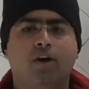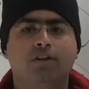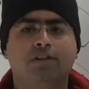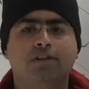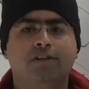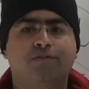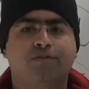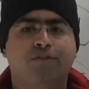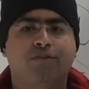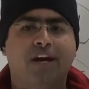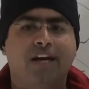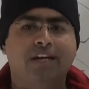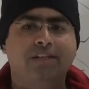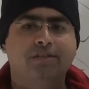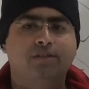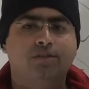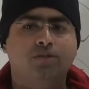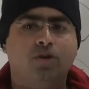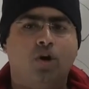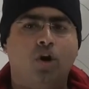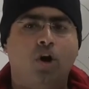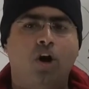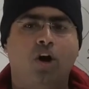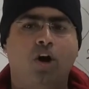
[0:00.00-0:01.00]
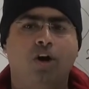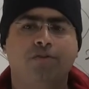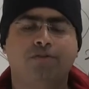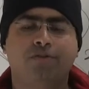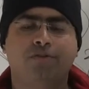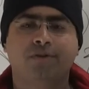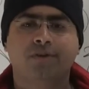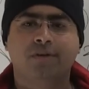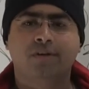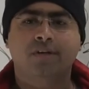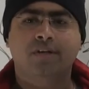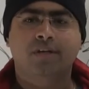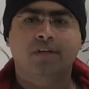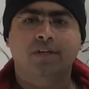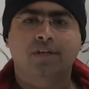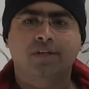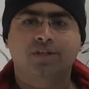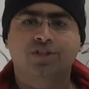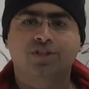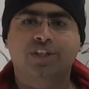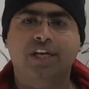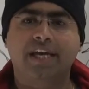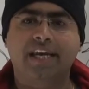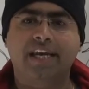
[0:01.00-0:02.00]
on the fronts of
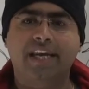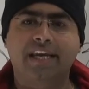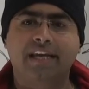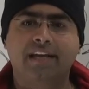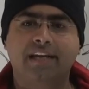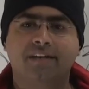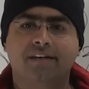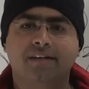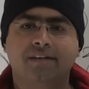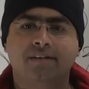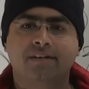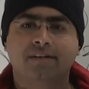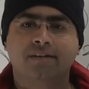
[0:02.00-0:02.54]
sharing